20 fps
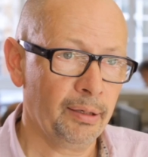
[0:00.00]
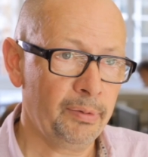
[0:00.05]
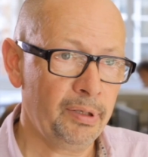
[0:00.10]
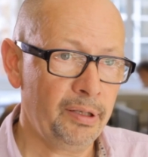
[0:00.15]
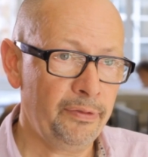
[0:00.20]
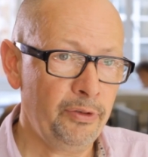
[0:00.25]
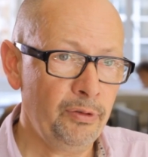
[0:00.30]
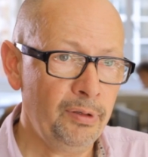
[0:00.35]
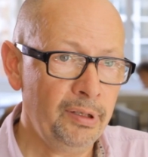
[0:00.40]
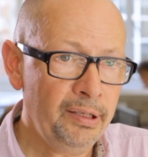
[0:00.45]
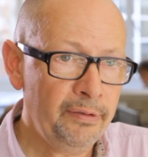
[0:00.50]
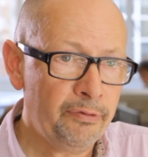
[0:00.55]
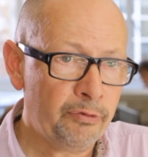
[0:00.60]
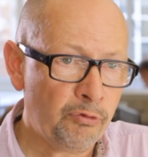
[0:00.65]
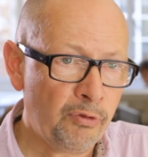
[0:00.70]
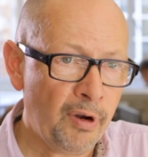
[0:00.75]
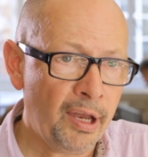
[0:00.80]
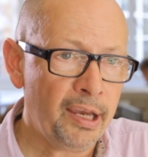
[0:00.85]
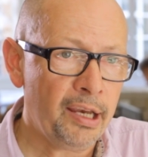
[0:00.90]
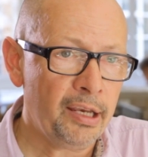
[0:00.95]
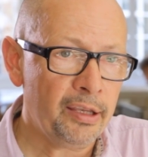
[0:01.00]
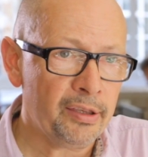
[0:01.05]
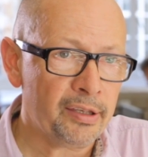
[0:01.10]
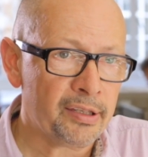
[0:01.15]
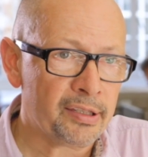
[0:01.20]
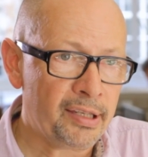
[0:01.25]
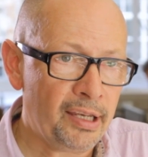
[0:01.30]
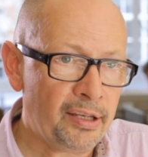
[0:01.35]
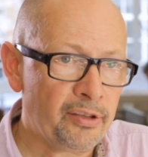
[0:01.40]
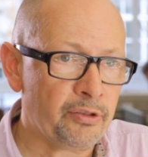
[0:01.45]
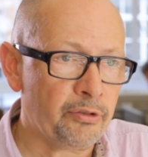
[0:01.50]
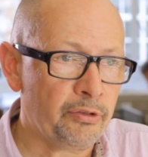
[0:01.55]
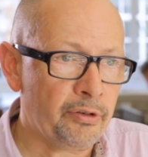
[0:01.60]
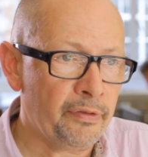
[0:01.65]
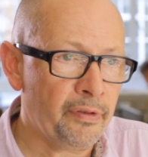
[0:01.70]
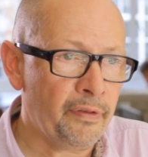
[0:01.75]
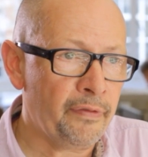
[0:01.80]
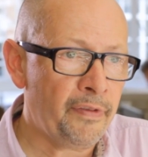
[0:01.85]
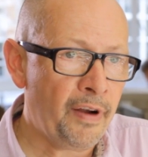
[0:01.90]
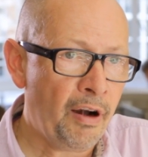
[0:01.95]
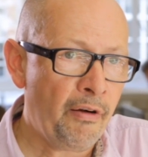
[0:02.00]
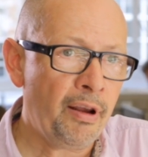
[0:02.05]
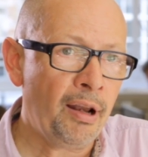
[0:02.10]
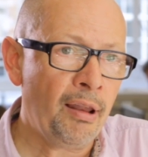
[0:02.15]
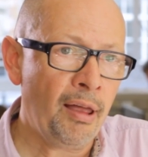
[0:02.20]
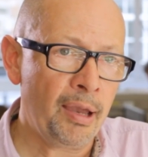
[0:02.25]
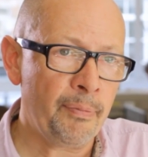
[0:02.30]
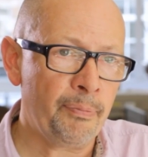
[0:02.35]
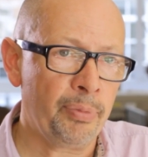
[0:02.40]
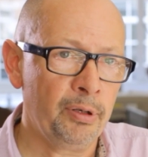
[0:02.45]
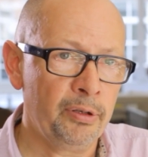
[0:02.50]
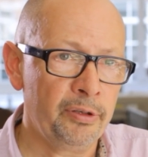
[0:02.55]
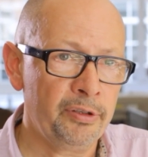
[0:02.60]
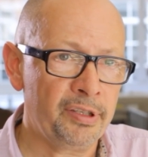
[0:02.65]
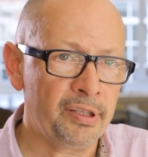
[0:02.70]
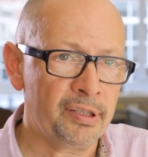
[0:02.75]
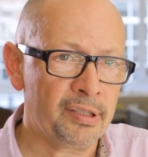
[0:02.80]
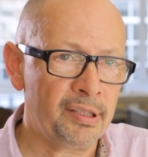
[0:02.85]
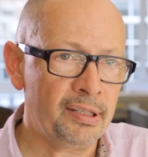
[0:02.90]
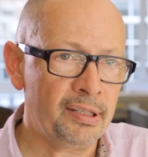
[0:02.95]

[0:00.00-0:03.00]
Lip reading: I mean, if you live right in the center of a very light polluted